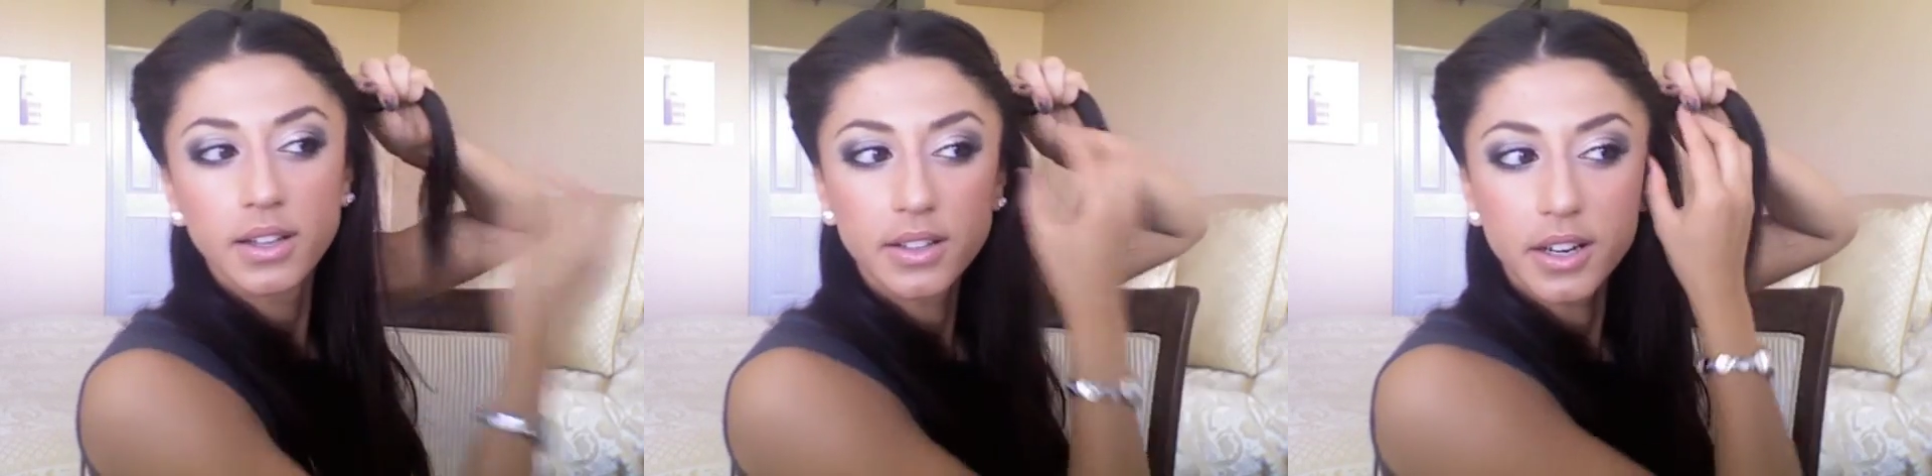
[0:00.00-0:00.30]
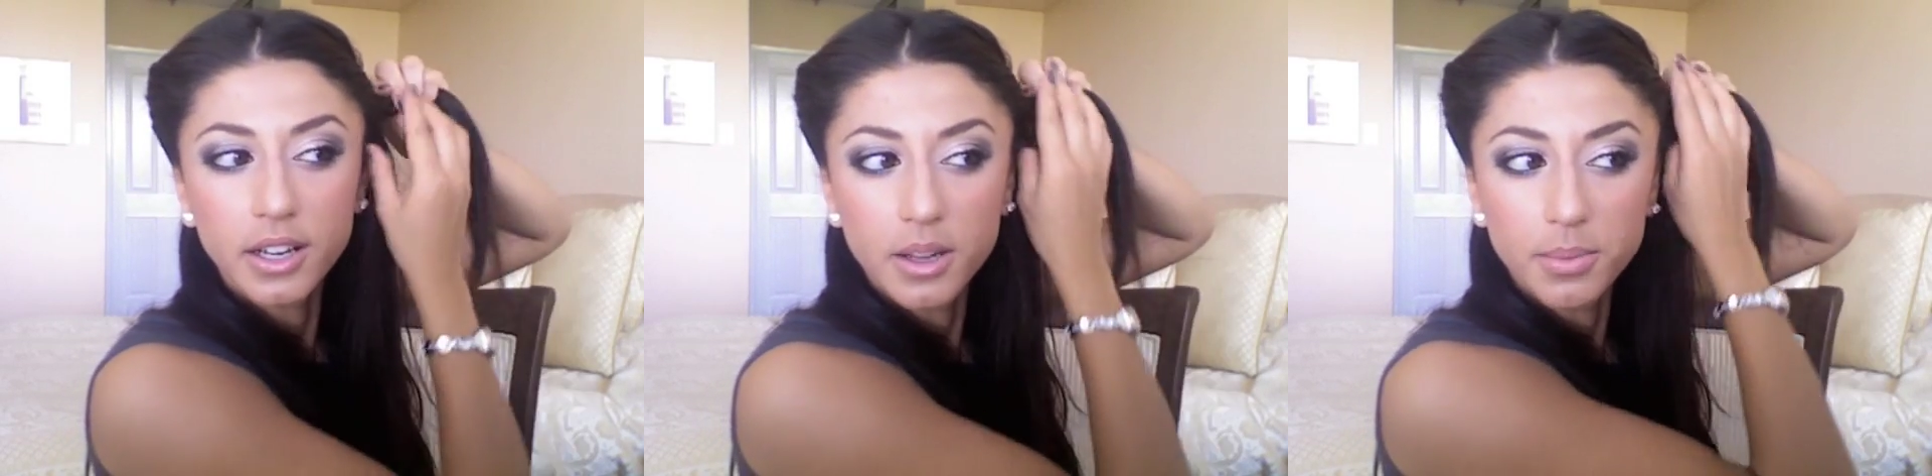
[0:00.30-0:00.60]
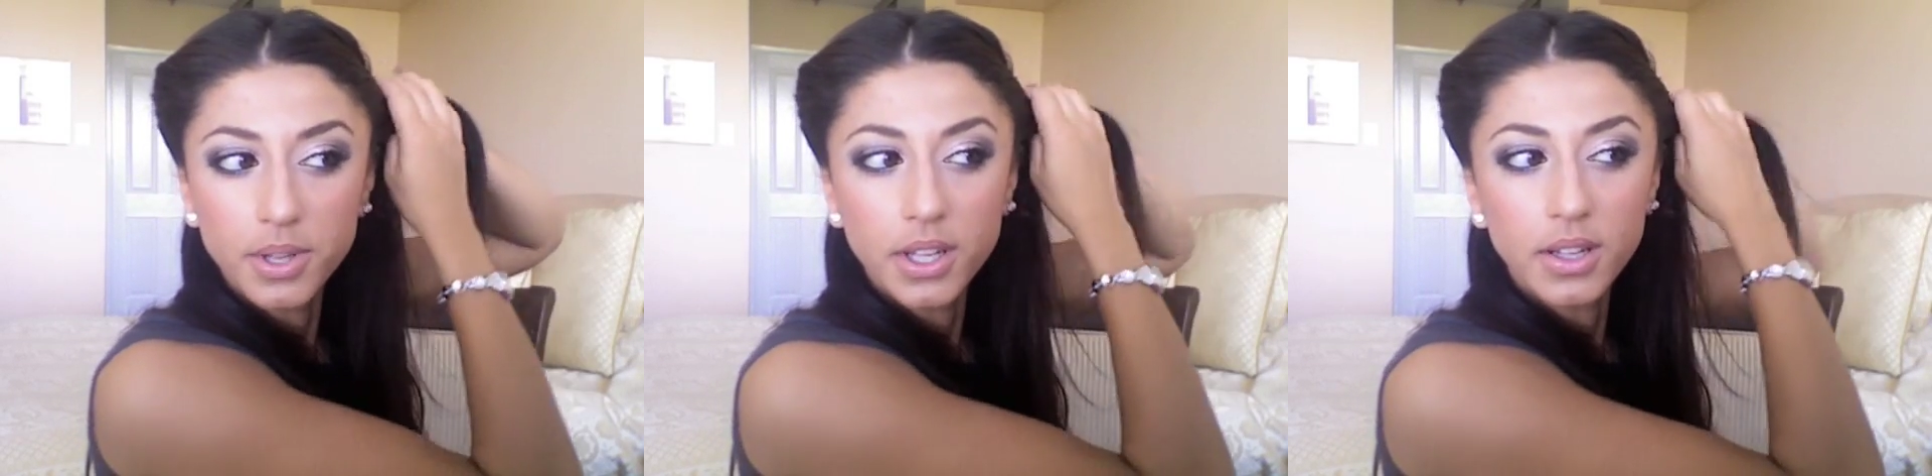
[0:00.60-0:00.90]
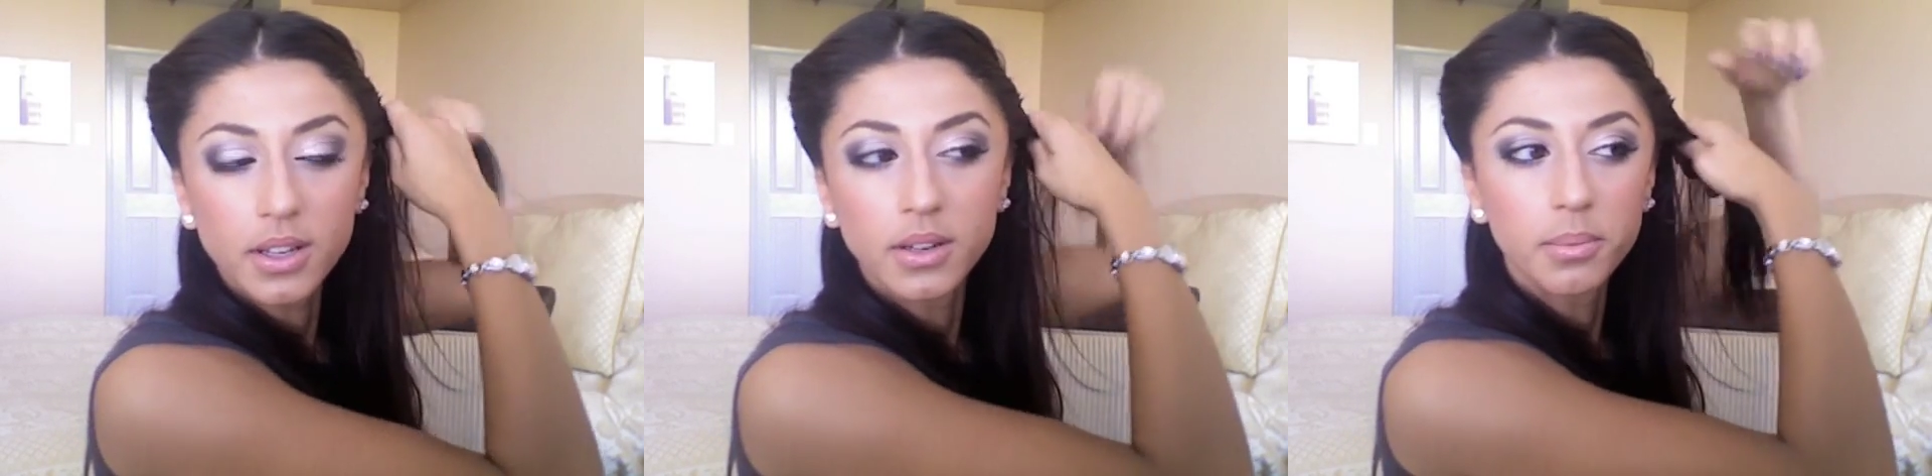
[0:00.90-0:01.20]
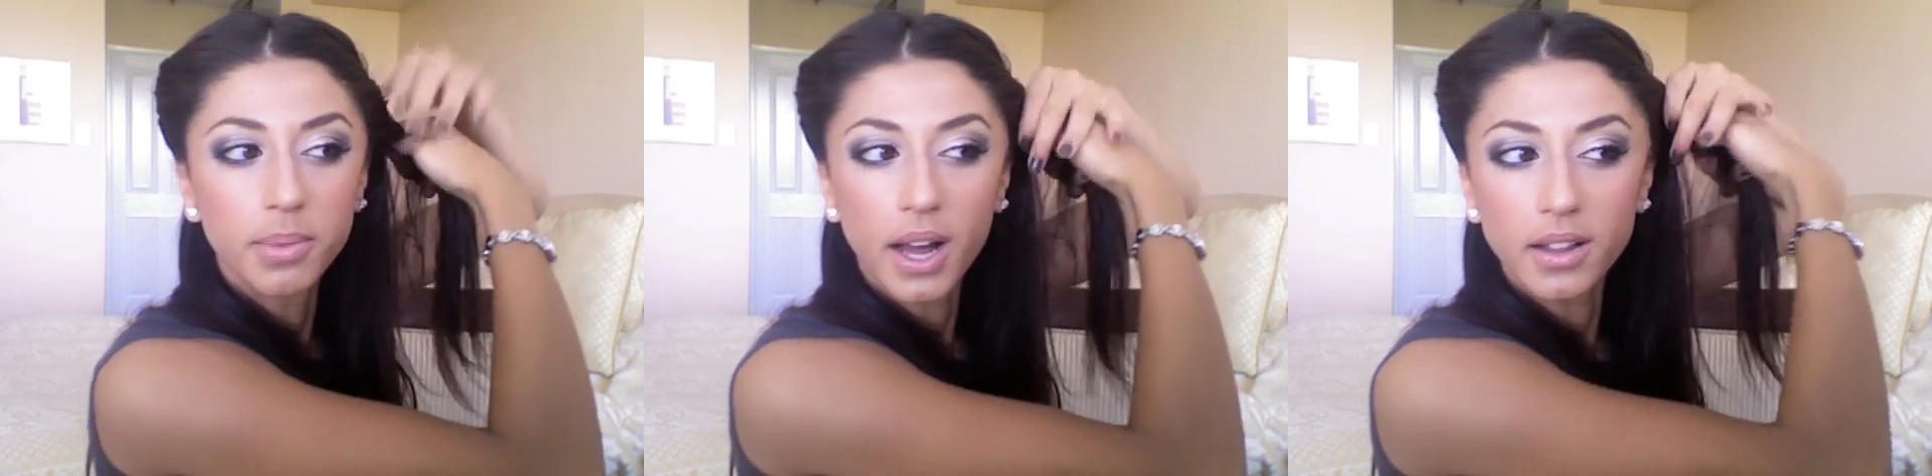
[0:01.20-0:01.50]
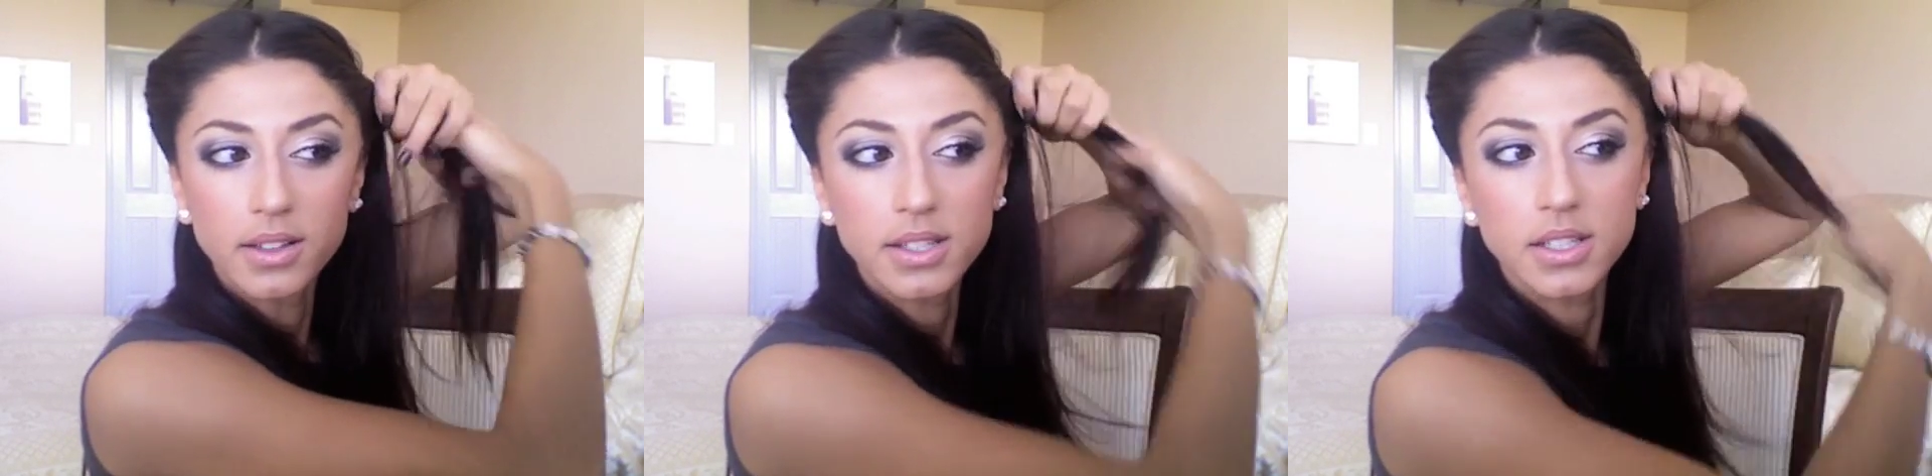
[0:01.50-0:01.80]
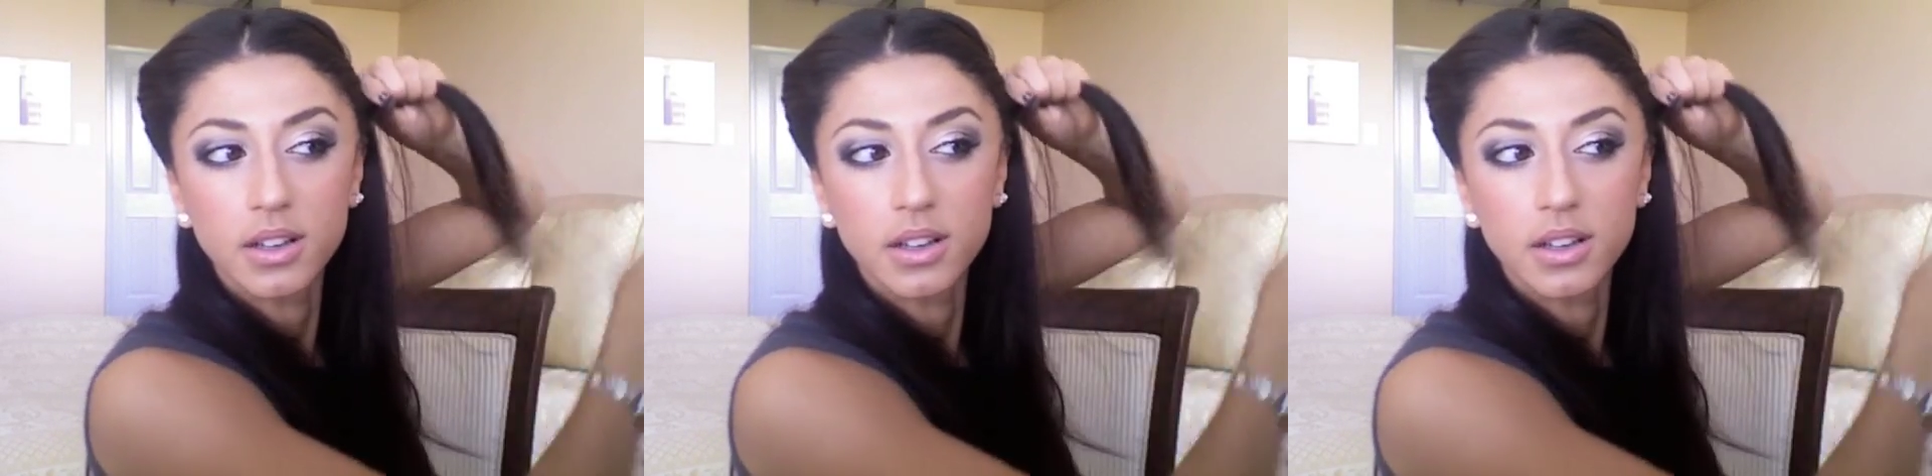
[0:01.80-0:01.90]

they're gonna be balanced